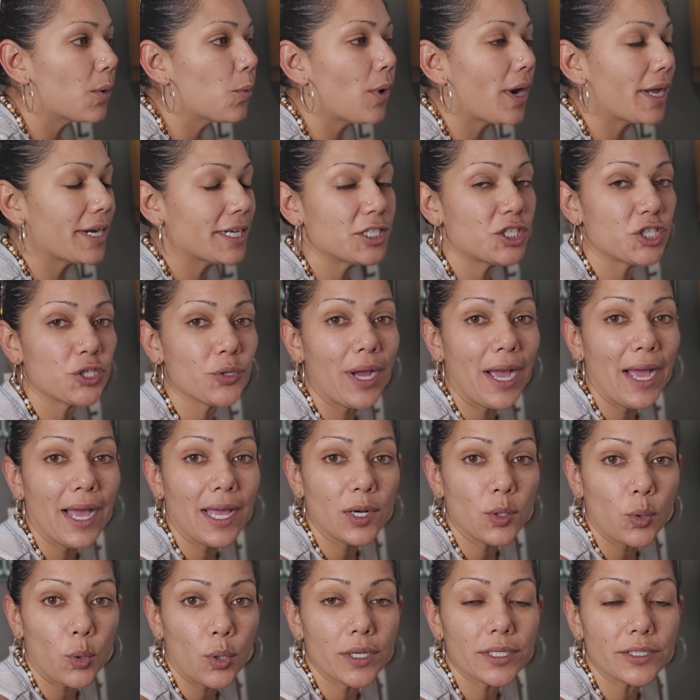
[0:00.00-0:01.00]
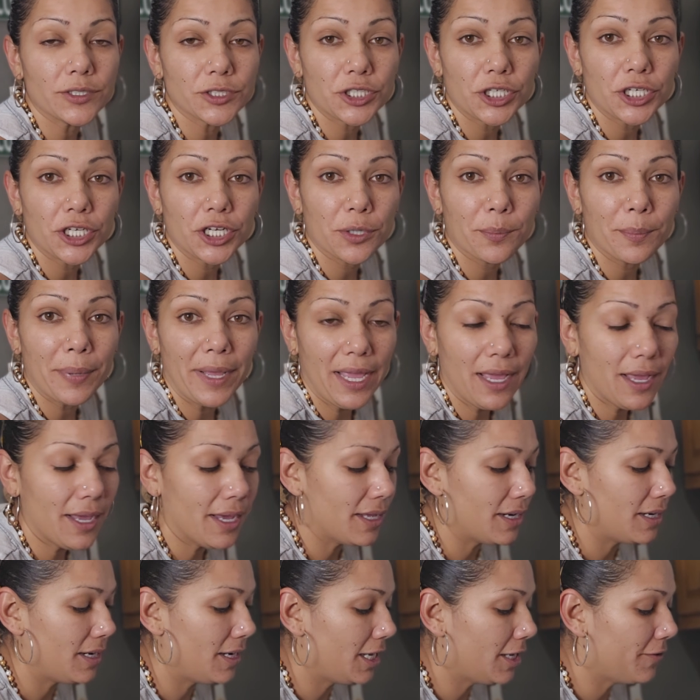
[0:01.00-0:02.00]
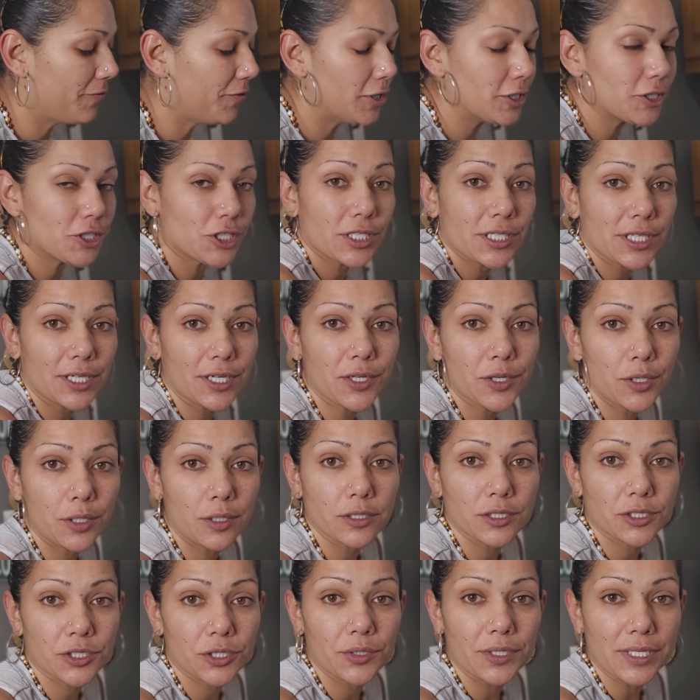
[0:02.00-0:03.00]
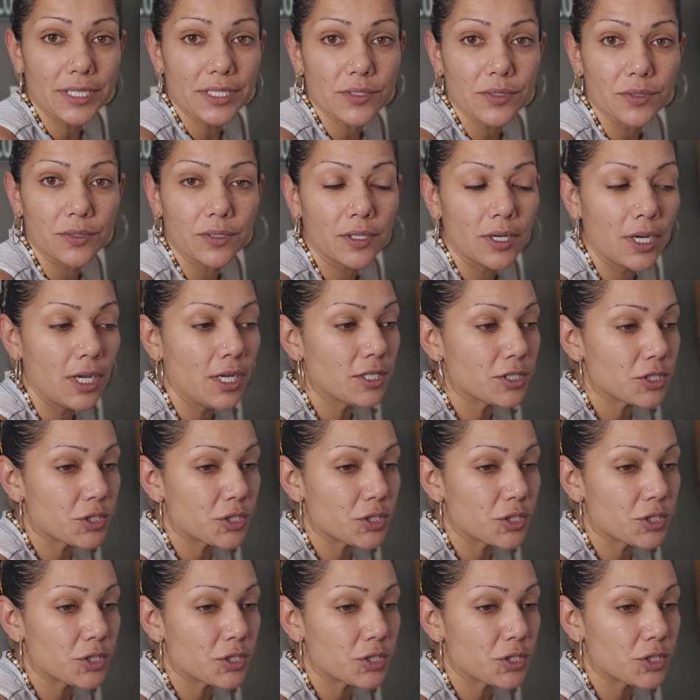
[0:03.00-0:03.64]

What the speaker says: why did you add oil to your pan if you're just going to cook chorizo?